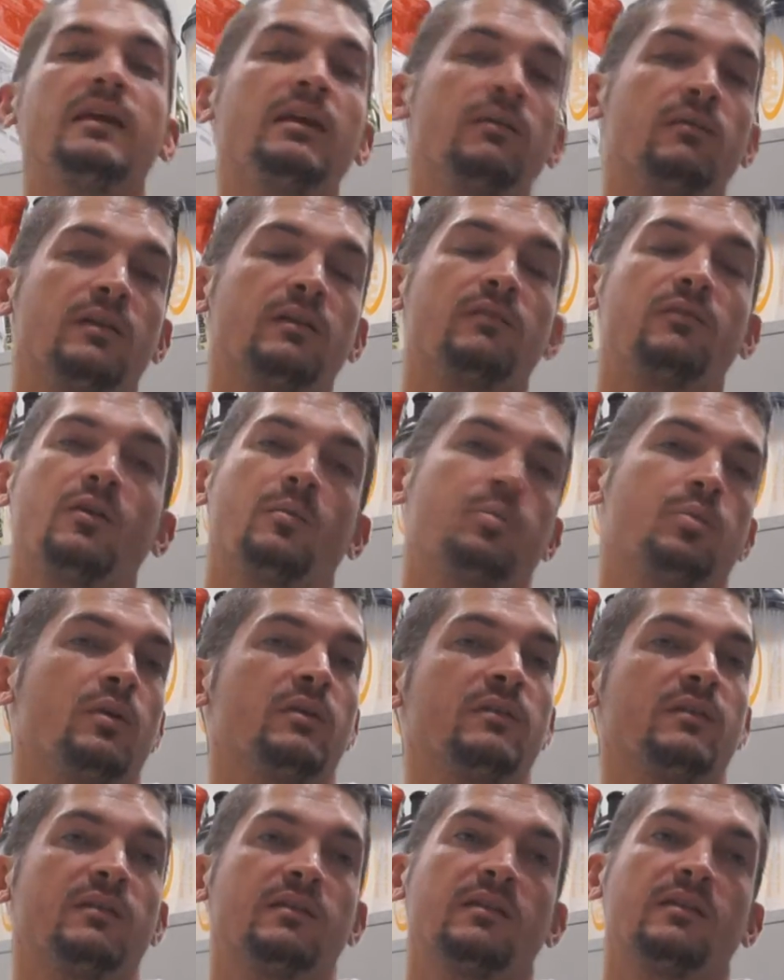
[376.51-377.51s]
even if your
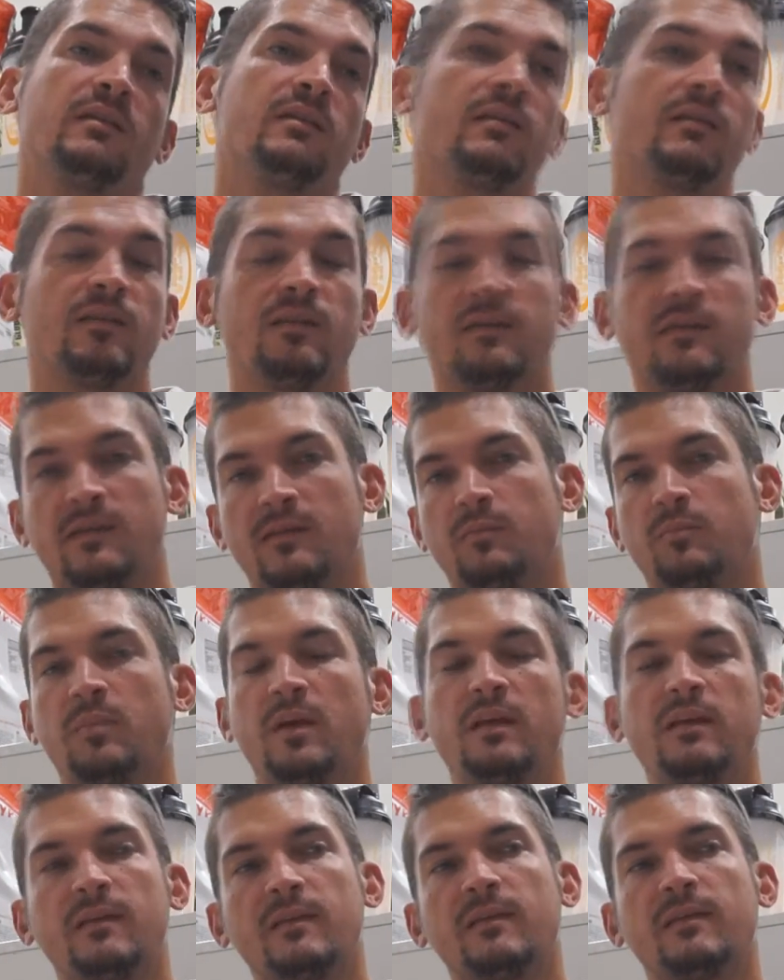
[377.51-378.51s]
protein synthesis
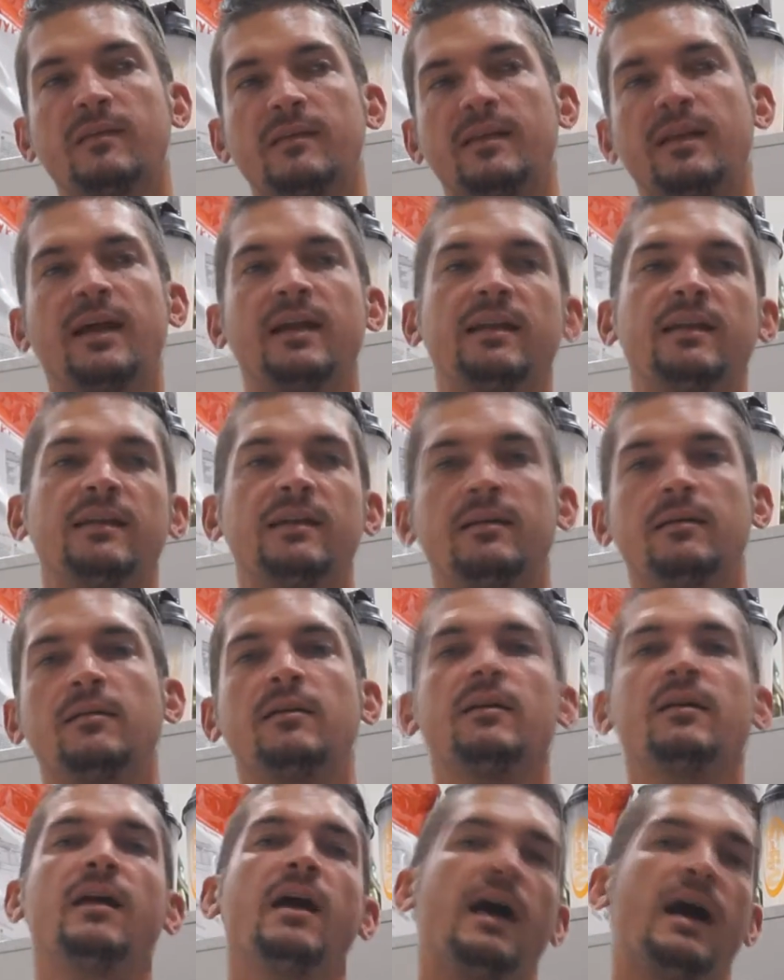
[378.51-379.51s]
is slightly
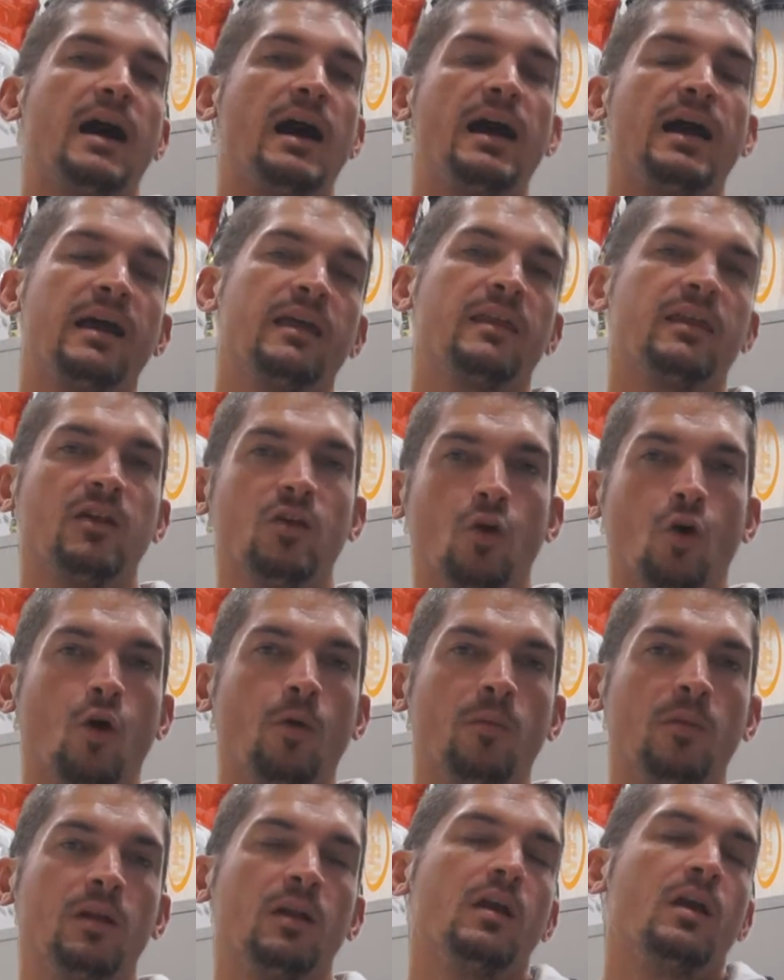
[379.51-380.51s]
higher than
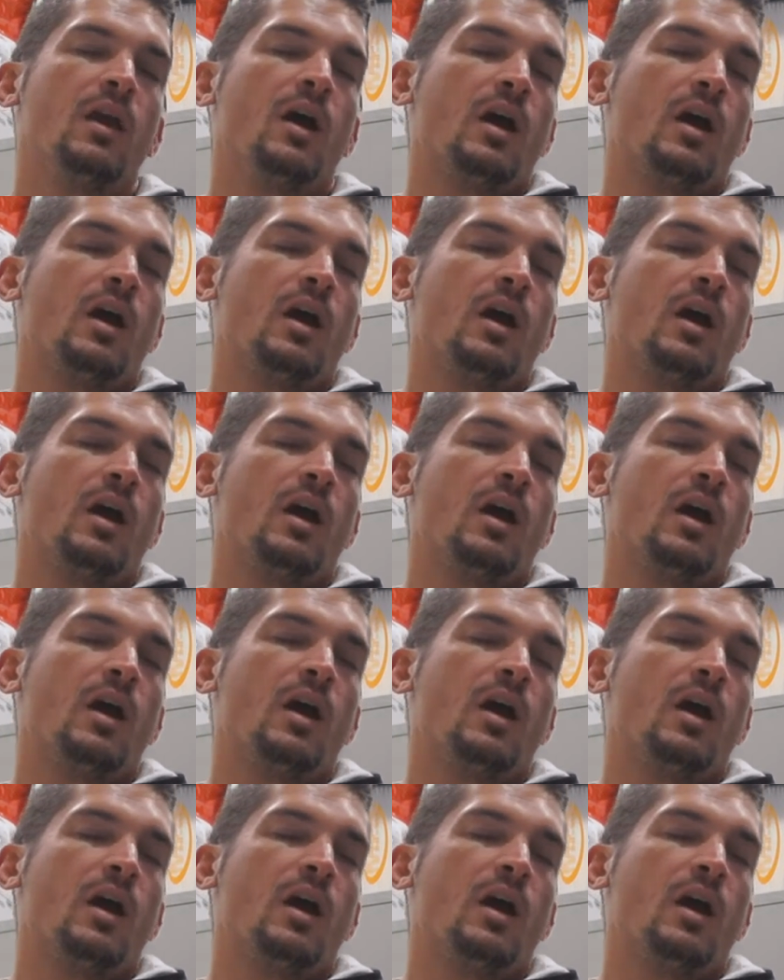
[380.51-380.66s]
normal.